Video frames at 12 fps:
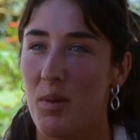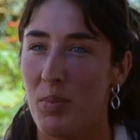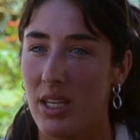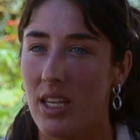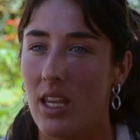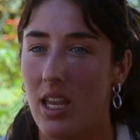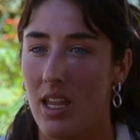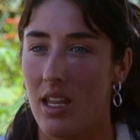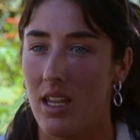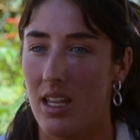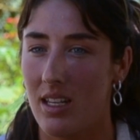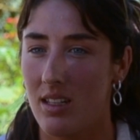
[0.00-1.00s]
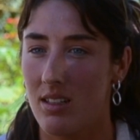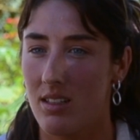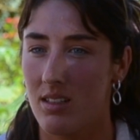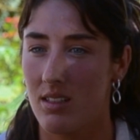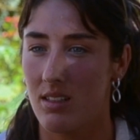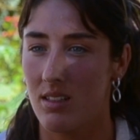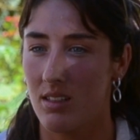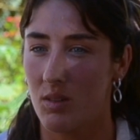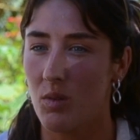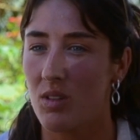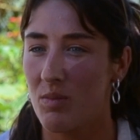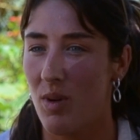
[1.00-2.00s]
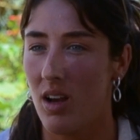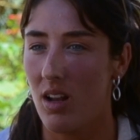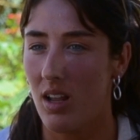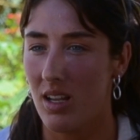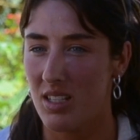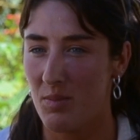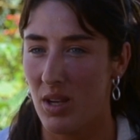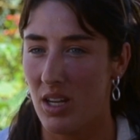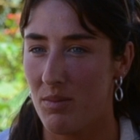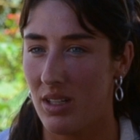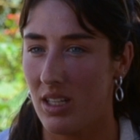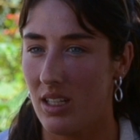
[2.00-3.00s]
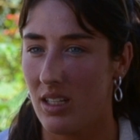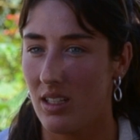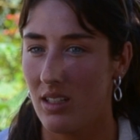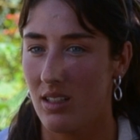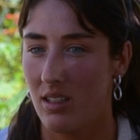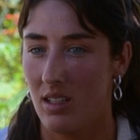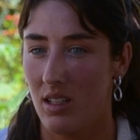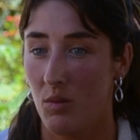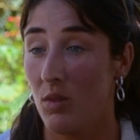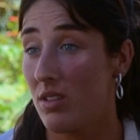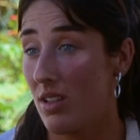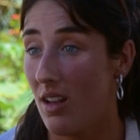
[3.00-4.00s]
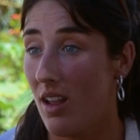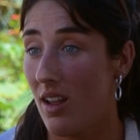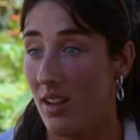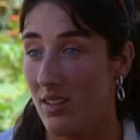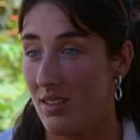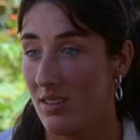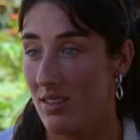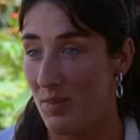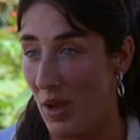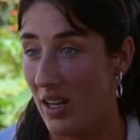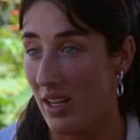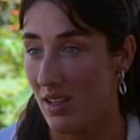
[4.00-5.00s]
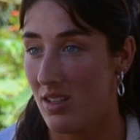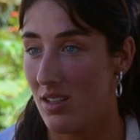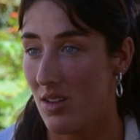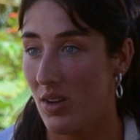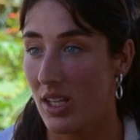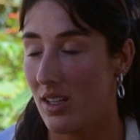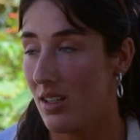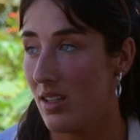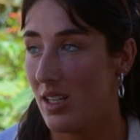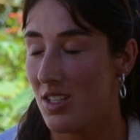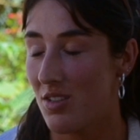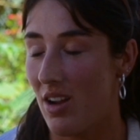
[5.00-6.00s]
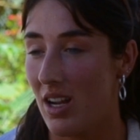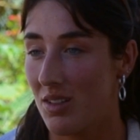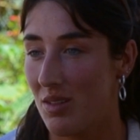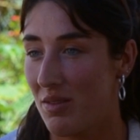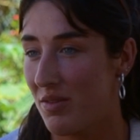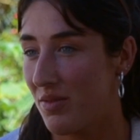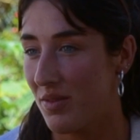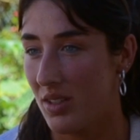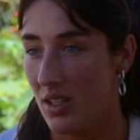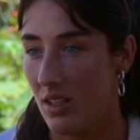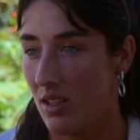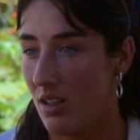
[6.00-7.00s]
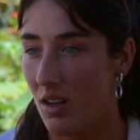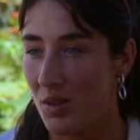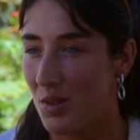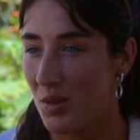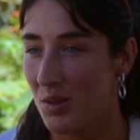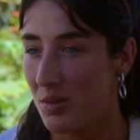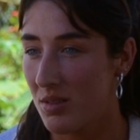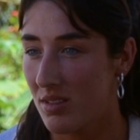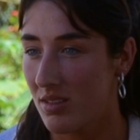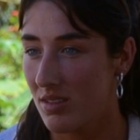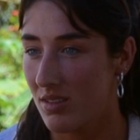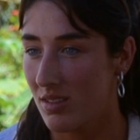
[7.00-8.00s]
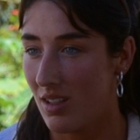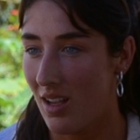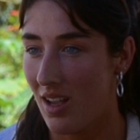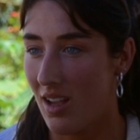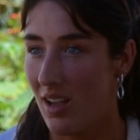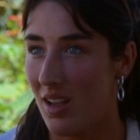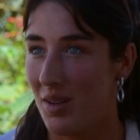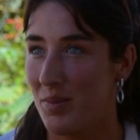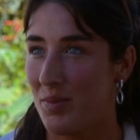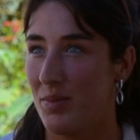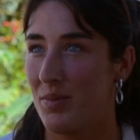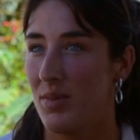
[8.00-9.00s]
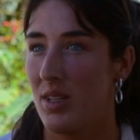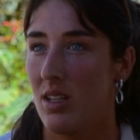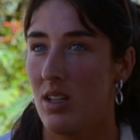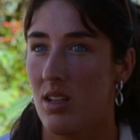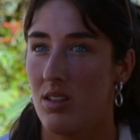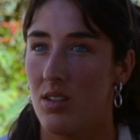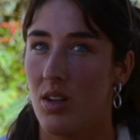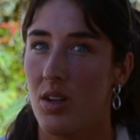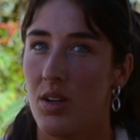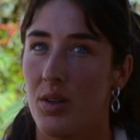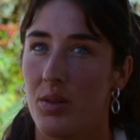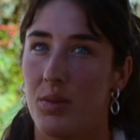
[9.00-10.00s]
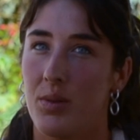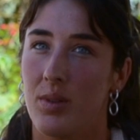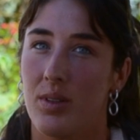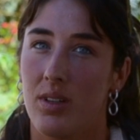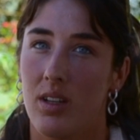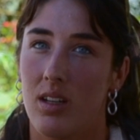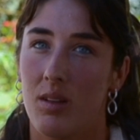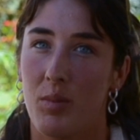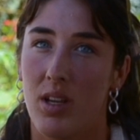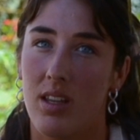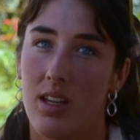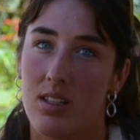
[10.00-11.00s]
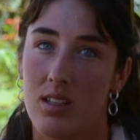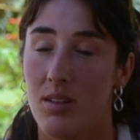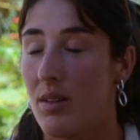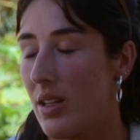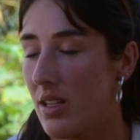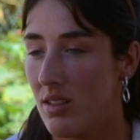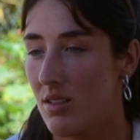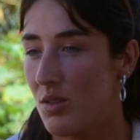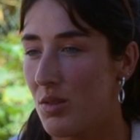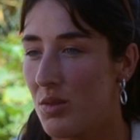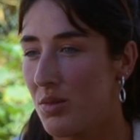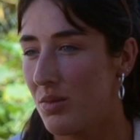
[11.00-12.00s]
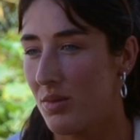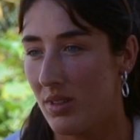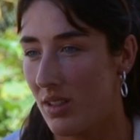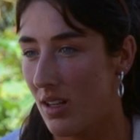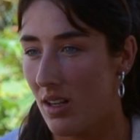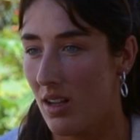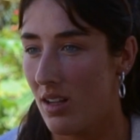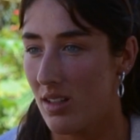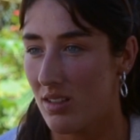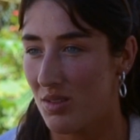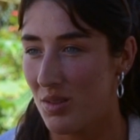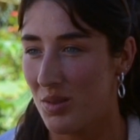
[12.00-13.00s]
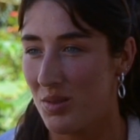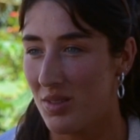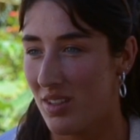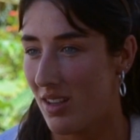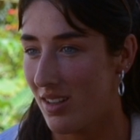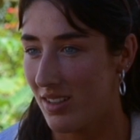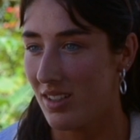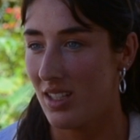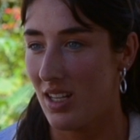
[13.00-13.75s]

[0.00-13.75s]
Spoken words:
being here in Guatemala has me want to learn Spanish so I can interact with the locals. But there's school, you can learn at school. So,